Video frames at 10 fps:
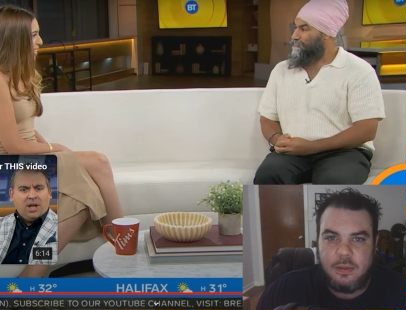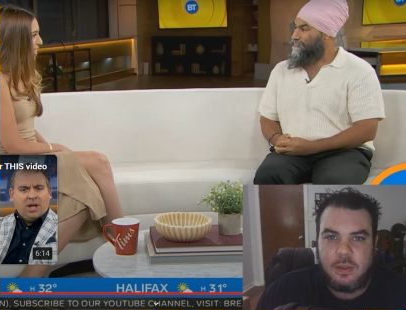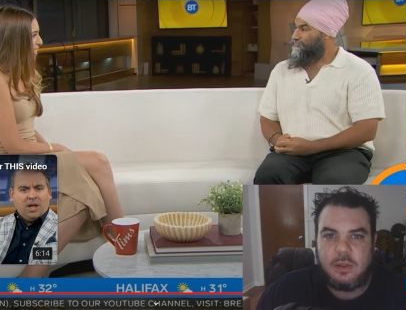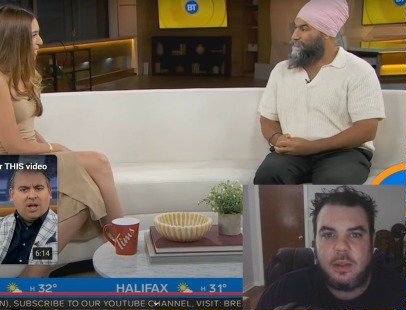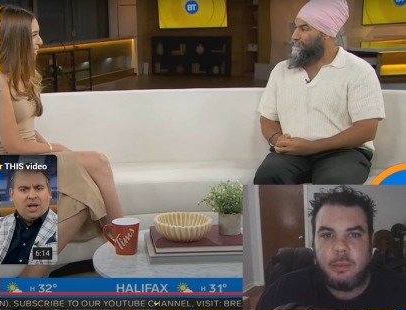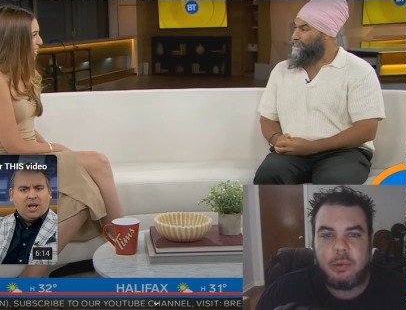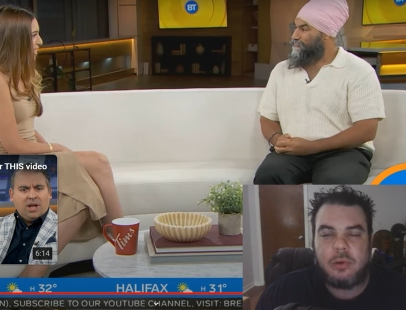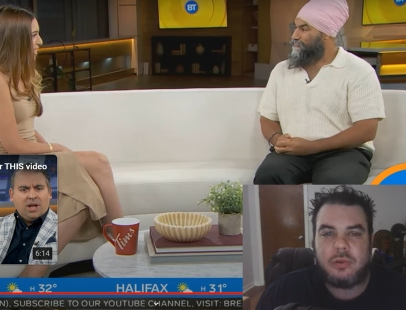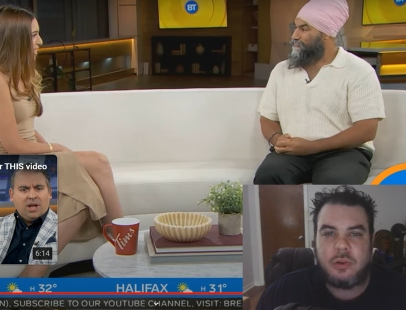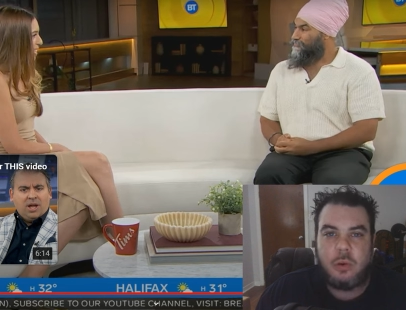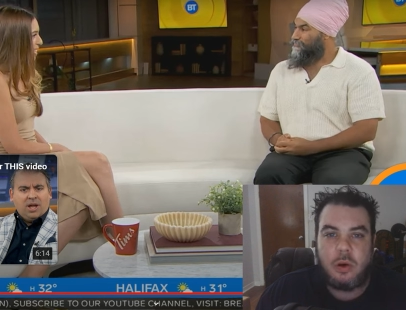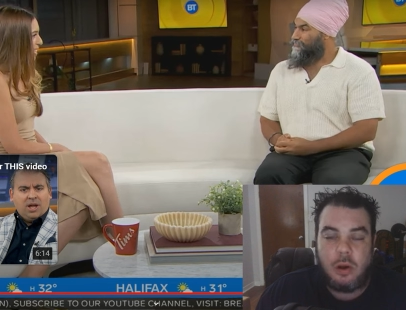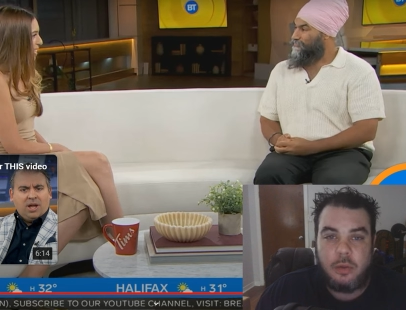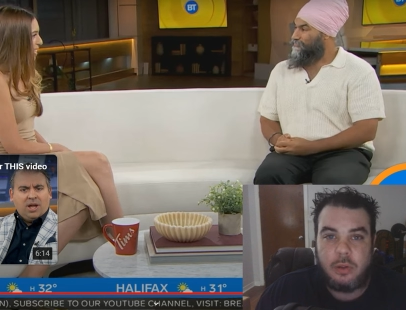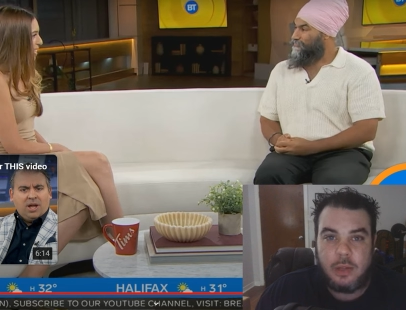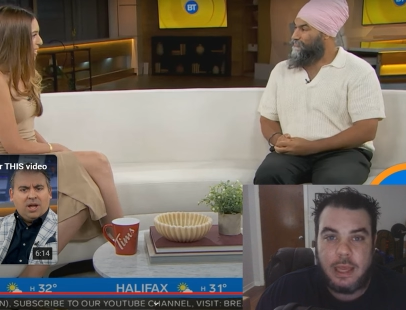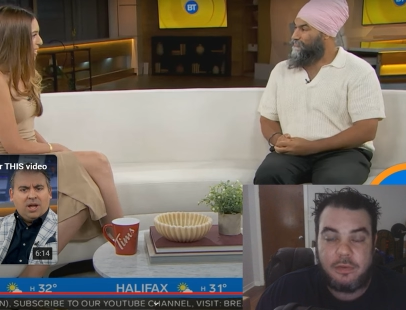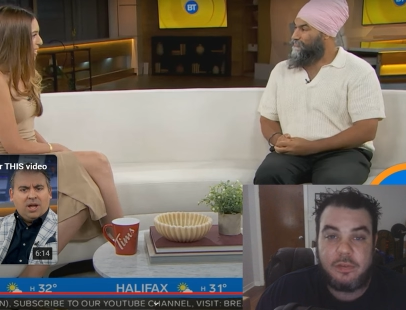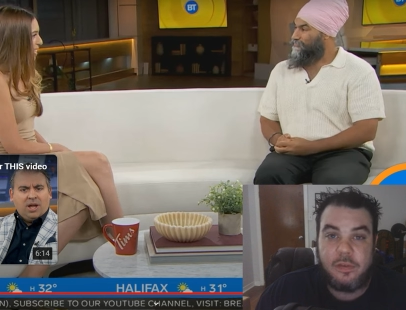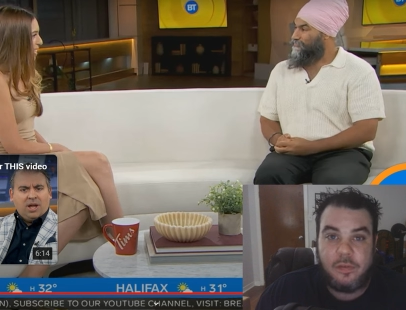Speaker 1: The liberals who are on the
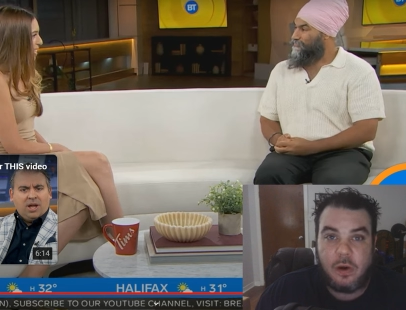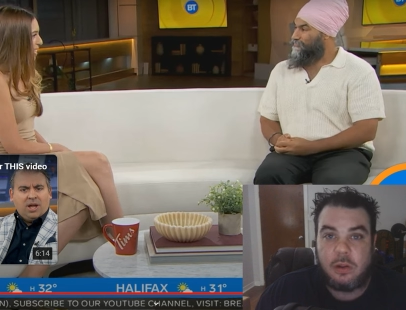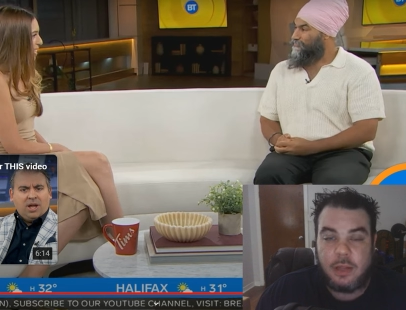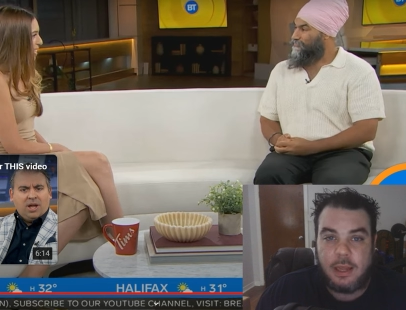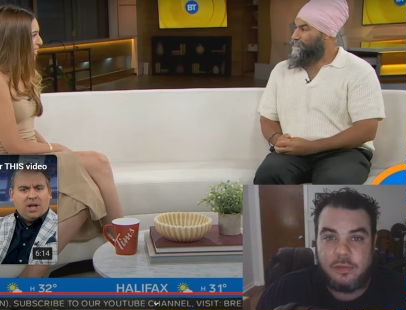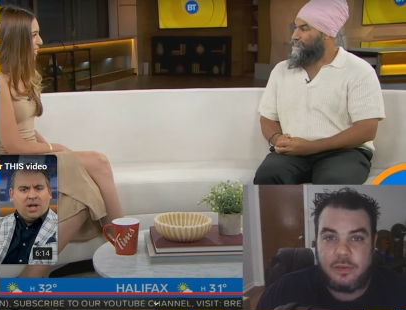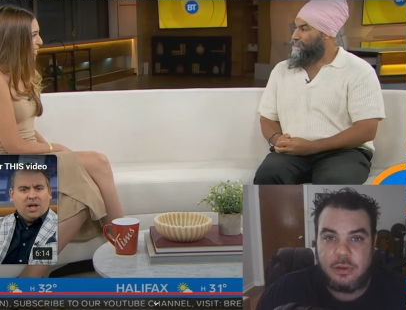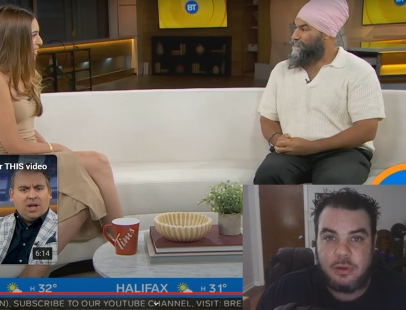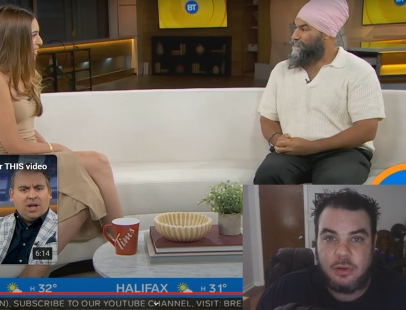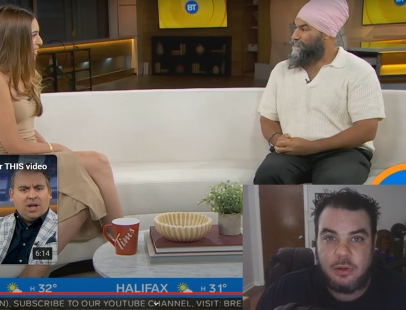left, far left,